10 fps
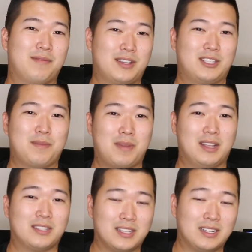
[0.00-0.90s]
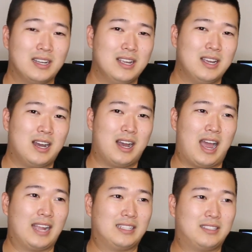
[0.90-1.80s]
investing mindset,
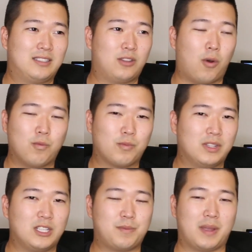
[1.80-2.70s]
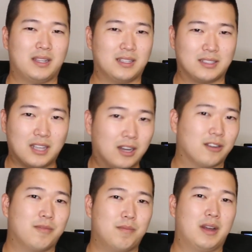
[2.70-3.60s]
uh, I don't really spend a ton
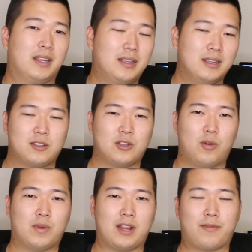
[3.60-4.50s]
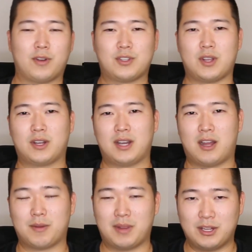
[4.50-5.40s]
of money. So when I first started
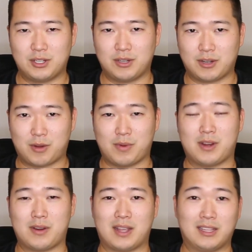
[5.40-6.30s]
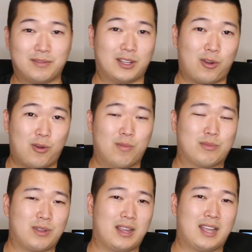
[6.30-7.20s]
out in my engineering career, I lived at home,
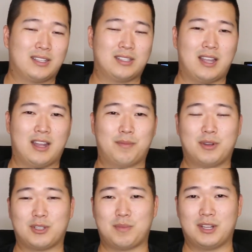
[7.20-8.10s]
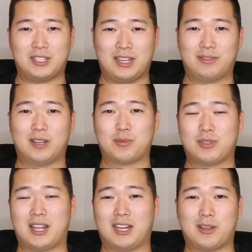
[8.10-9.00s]
so I had I had a bunch of money saved up so
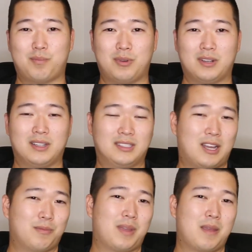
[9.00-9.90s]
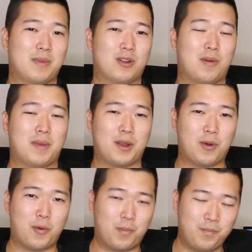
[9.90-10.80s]
that I could put a down payment on my
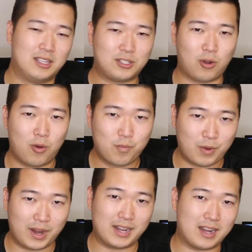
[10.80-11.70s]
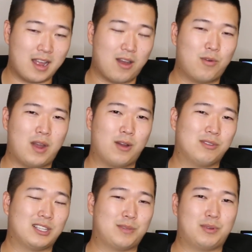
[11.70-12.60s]
home. This home right now, I
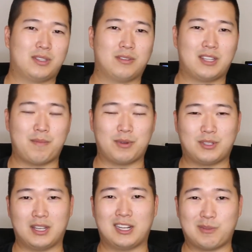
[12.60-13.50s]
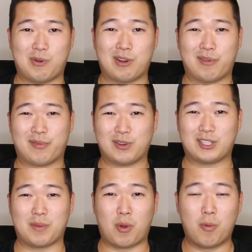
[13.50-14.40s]
only had to put down 10% as part of a
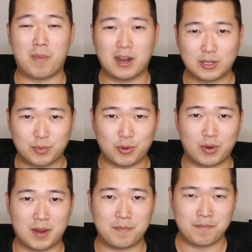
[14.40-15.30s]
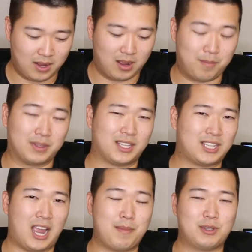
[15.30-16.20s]
first-time home buyers program, um, but the
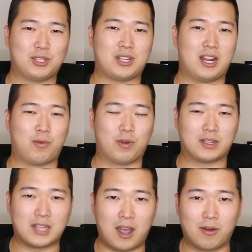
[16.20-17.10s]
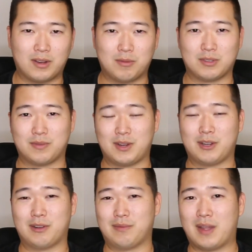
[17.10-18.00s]
timing just kind of worked out. It was a very
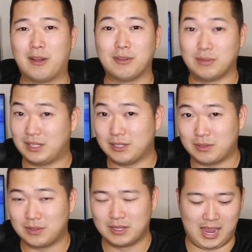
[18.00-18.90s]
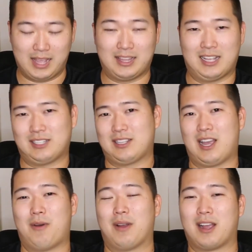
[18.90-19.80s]
good value deal, and that's
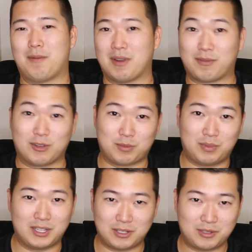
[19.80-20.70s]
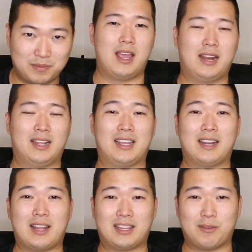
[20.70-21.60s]
how I got my first place. And
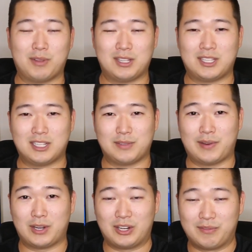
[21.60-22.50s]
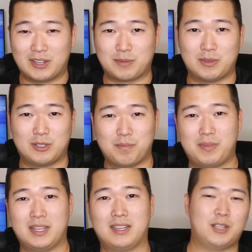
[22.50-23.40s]
again, I think real estate is a very good investment to
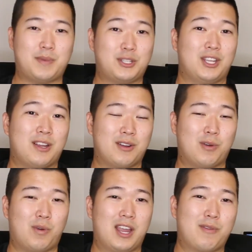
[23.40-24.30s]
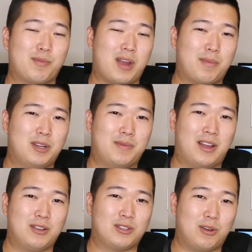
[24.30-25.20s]
be in, especially here in Hawaii where property
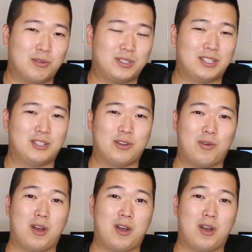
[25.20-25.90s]
values always tend to go